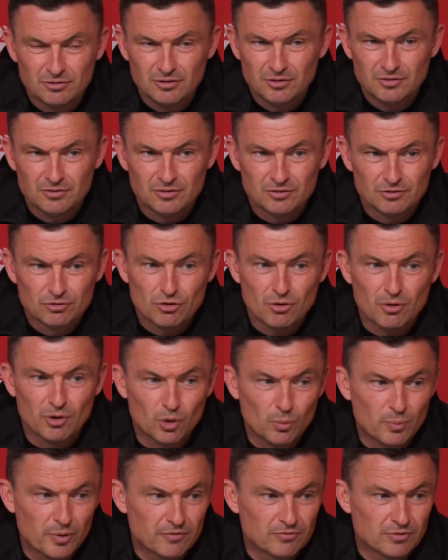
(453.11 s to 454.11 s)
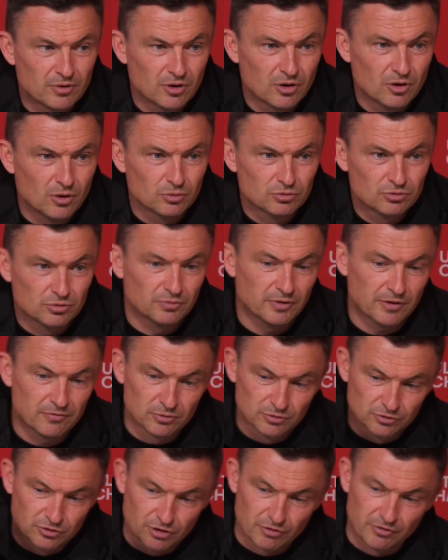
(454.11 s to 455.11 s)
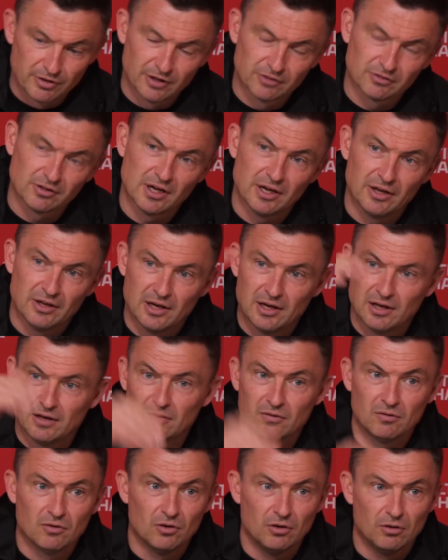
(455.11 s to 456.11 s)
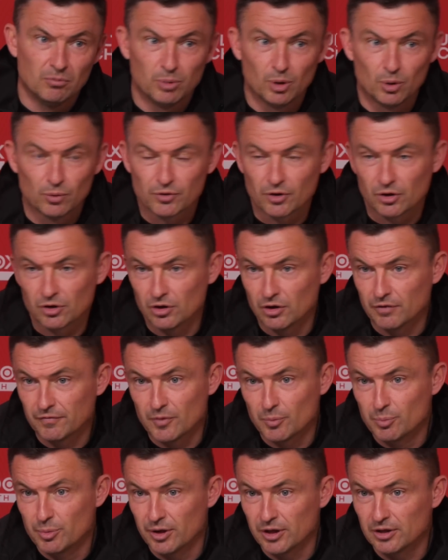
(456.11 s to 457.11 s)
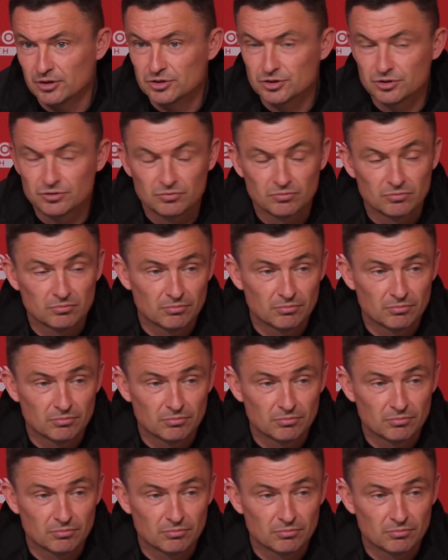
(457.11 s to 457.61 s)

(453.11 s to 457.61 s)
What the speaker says: Listen, he's growing up, everyone goes through, everyone's careers like that, or both on and off the pitch,